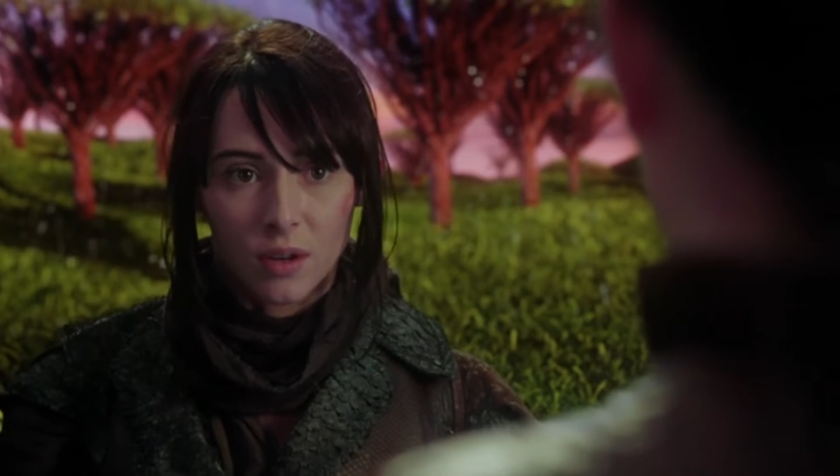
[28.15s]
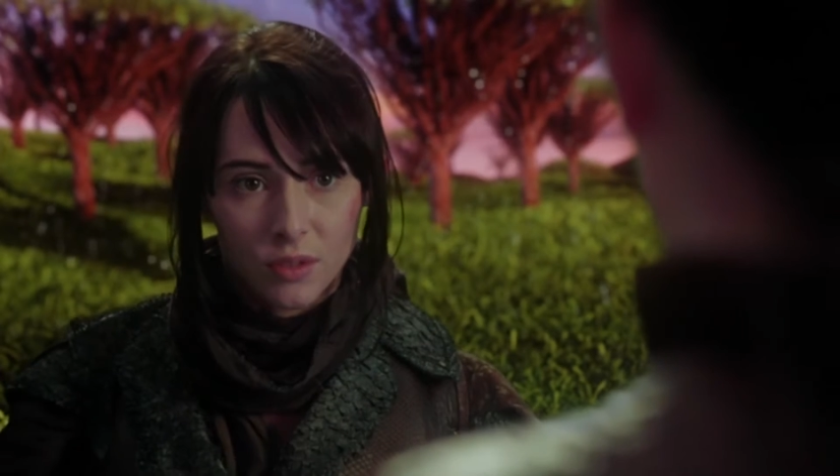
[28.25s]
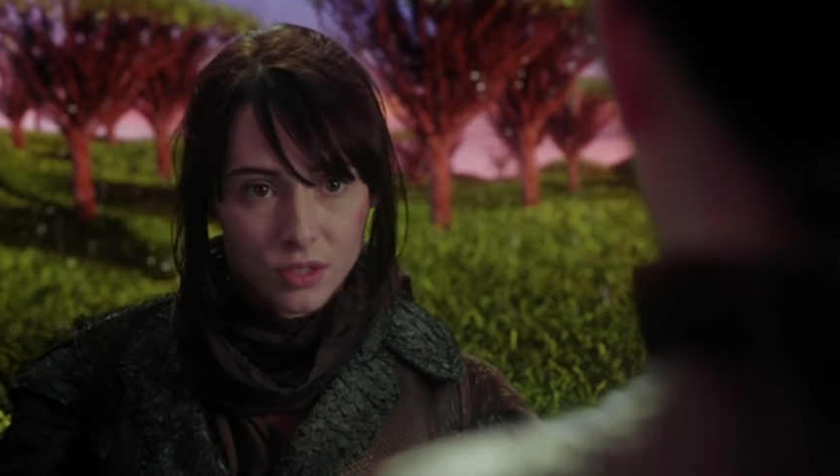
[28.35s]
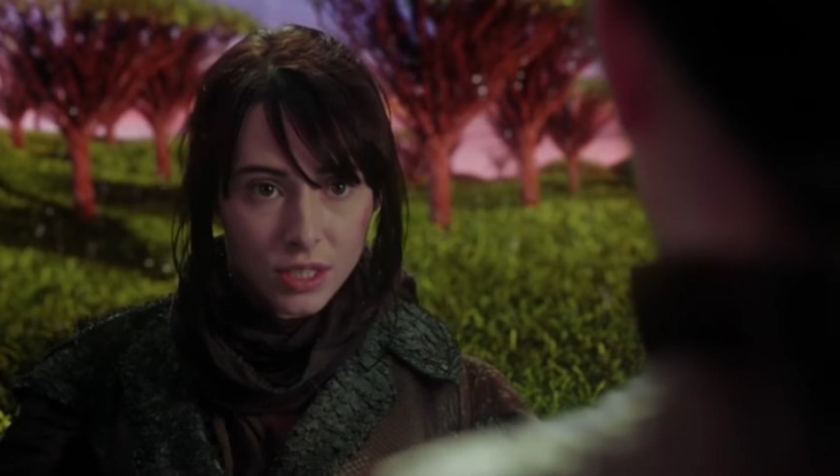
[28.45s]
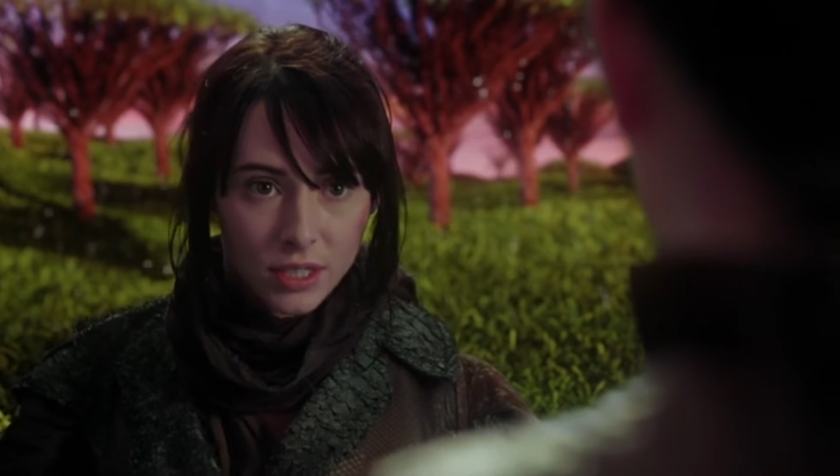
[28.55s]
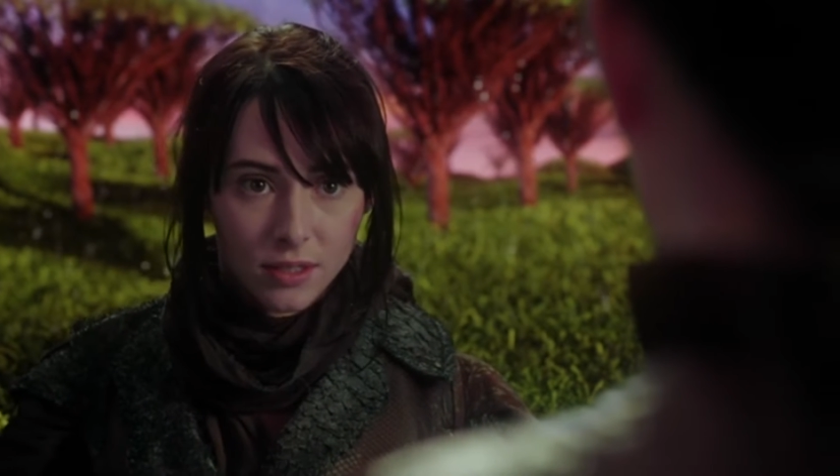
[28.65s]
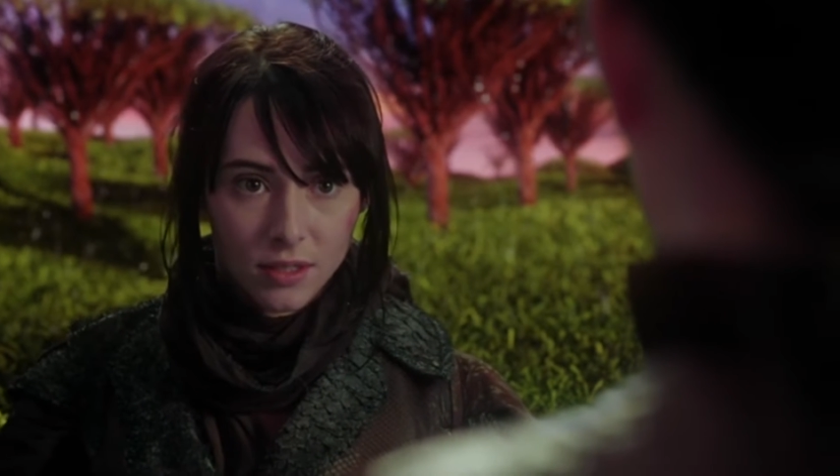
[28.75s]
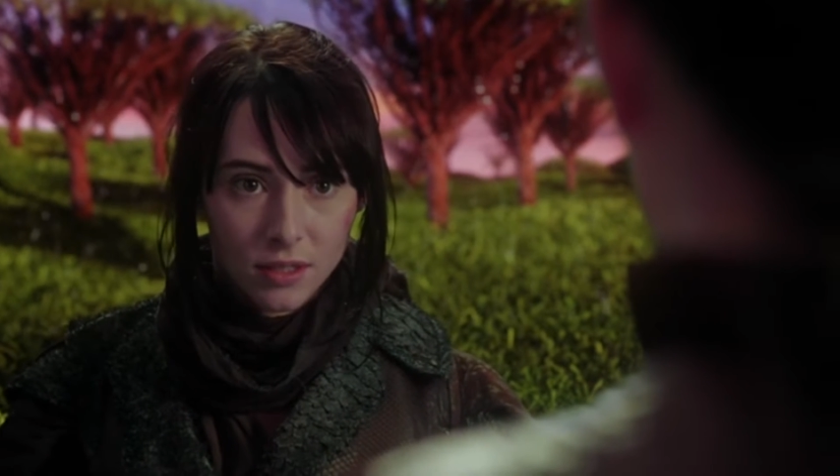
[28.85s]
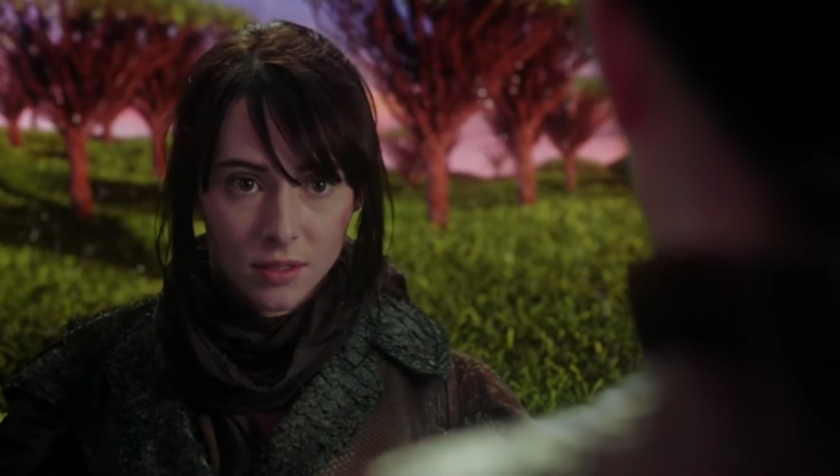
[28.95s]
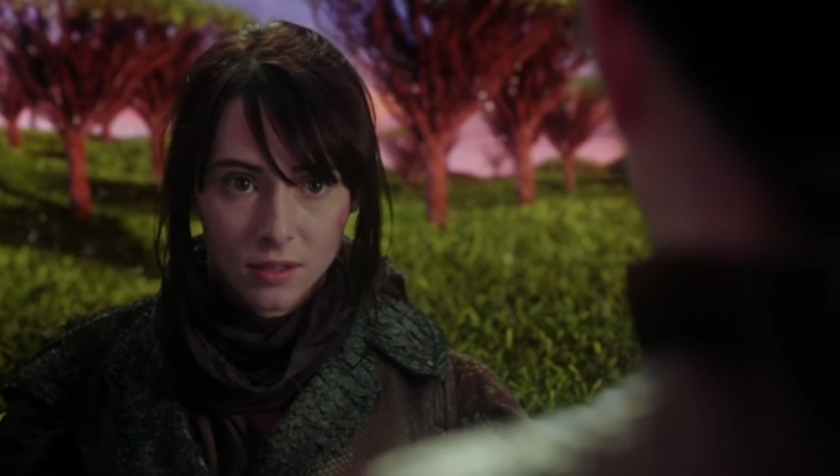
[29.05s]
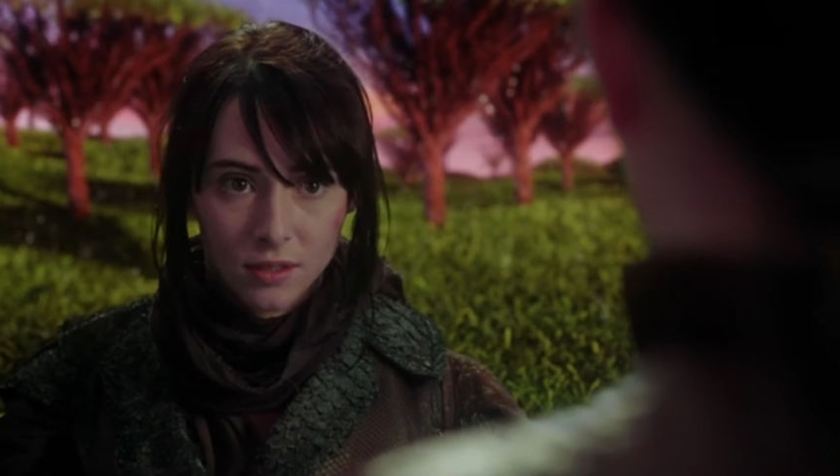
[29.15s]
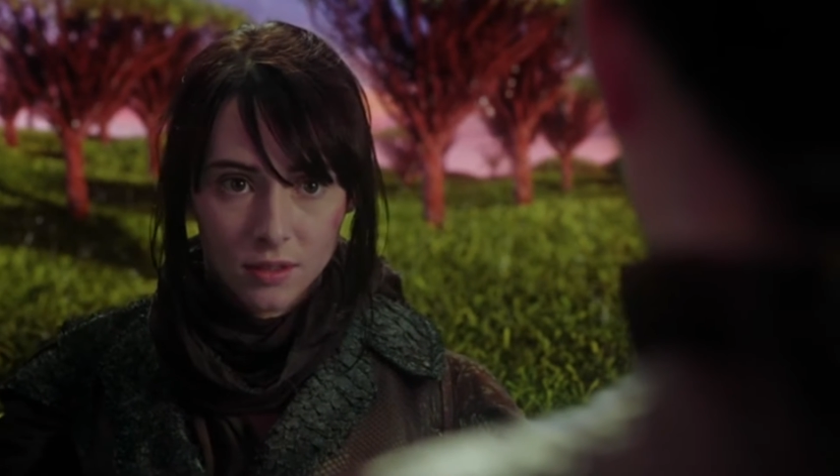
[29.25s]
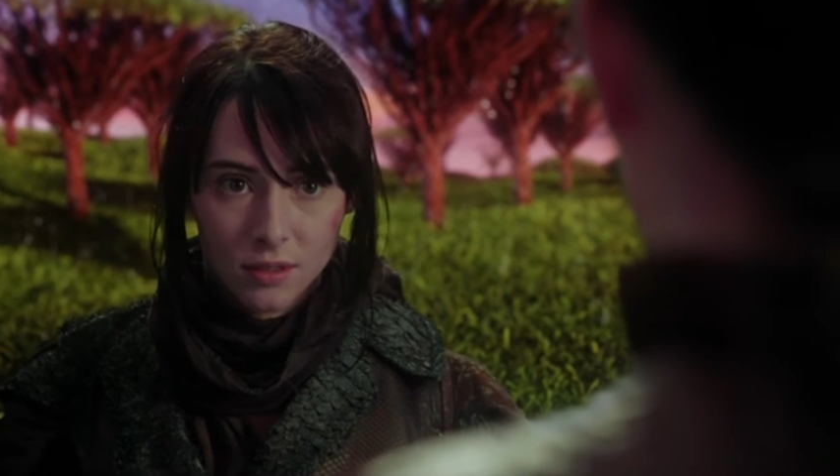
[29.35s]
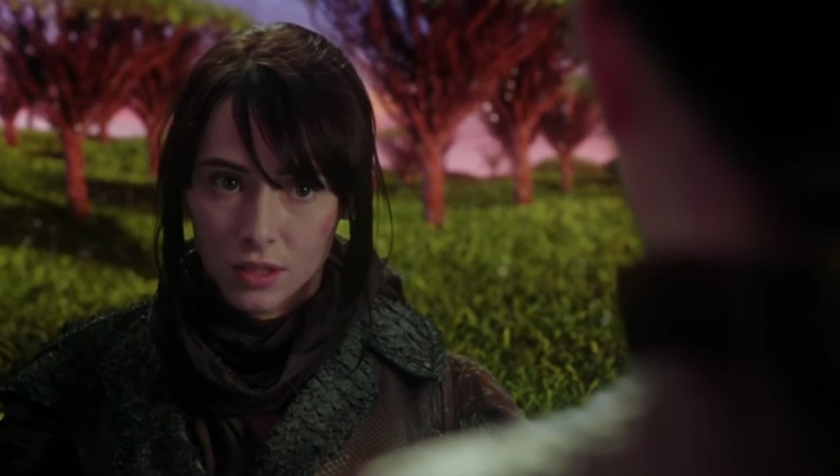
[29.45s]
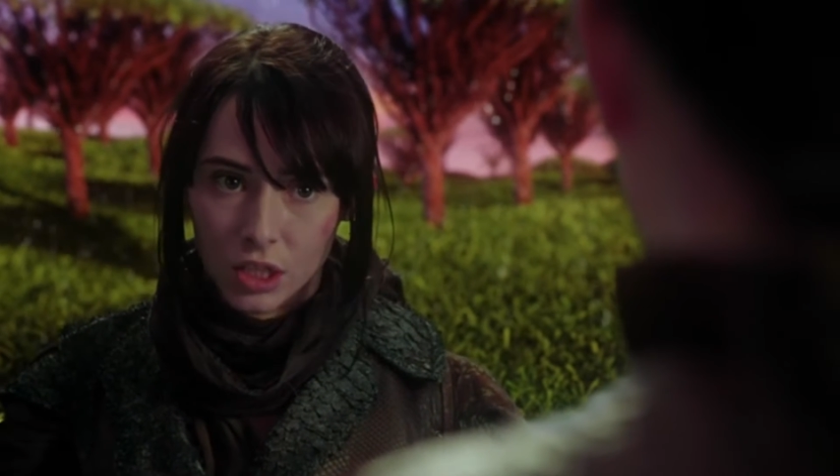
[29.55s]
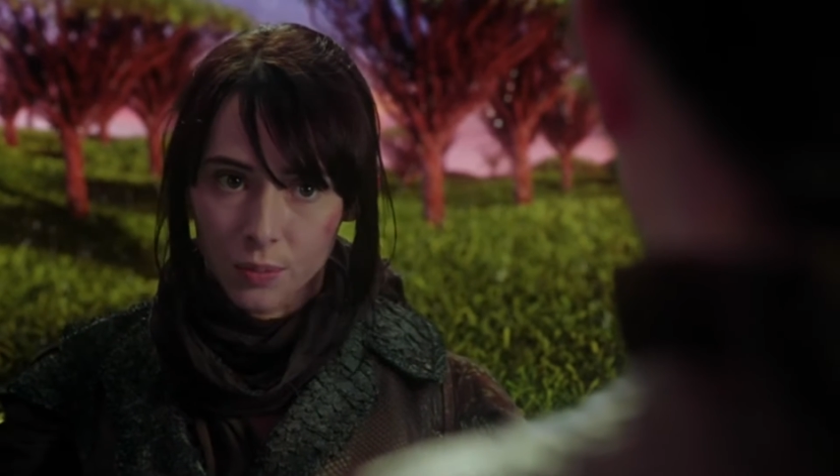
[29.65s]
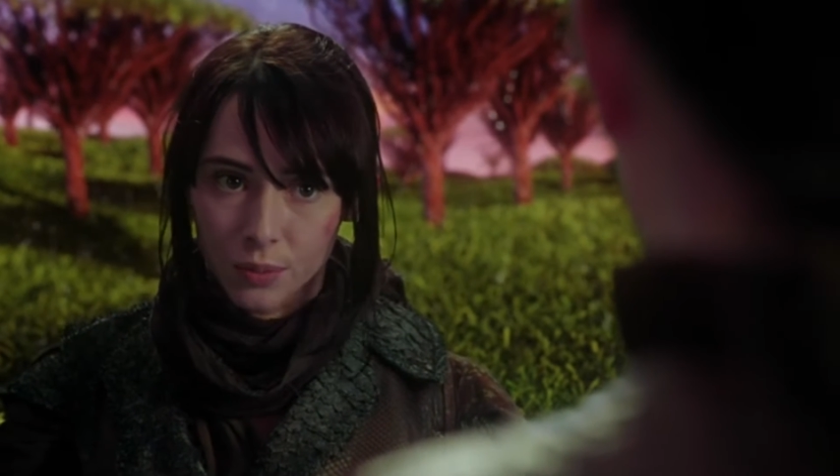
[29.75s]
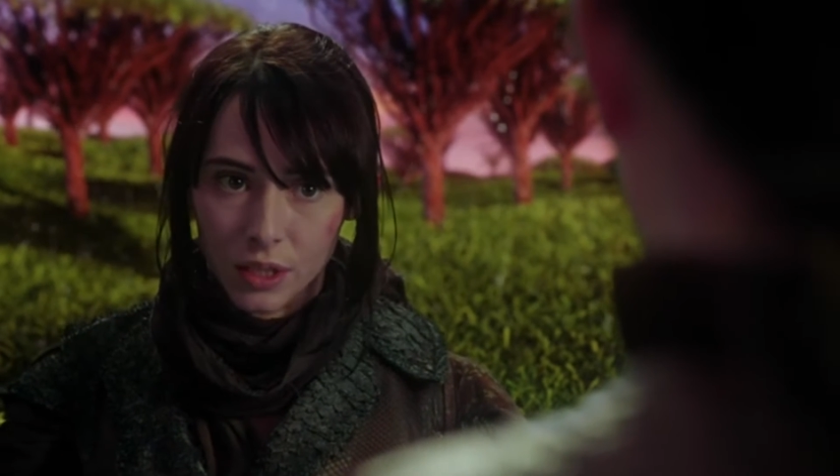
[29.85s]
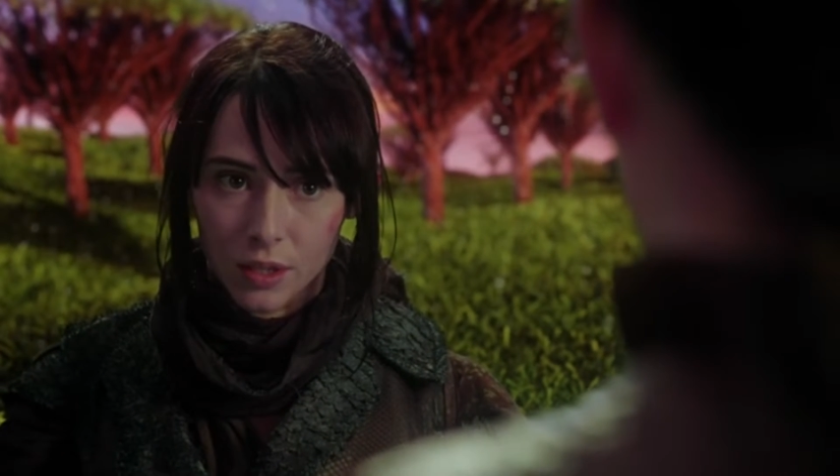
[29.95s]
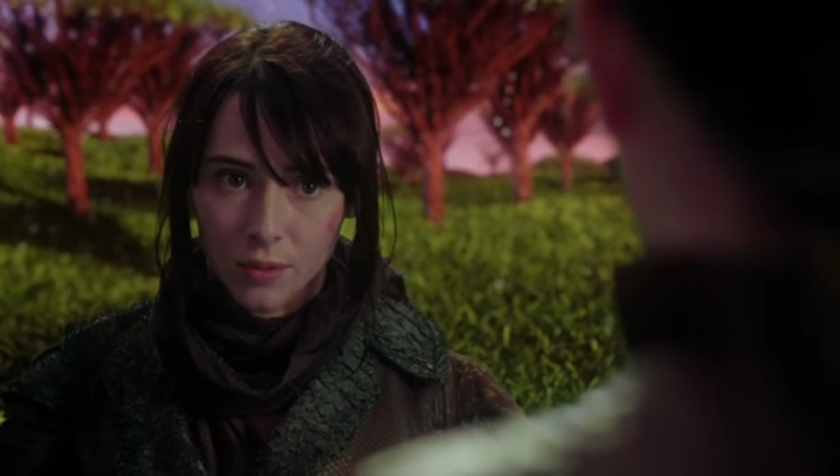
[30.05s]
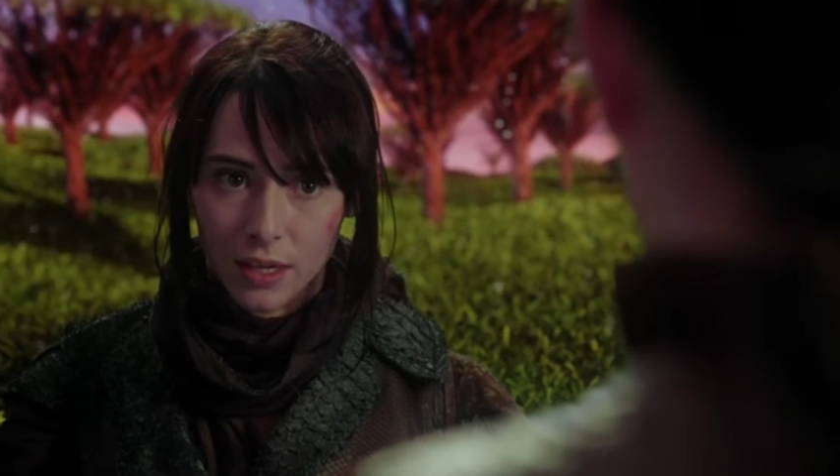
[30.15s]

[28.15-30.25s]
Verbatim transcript: whoever she is, she completely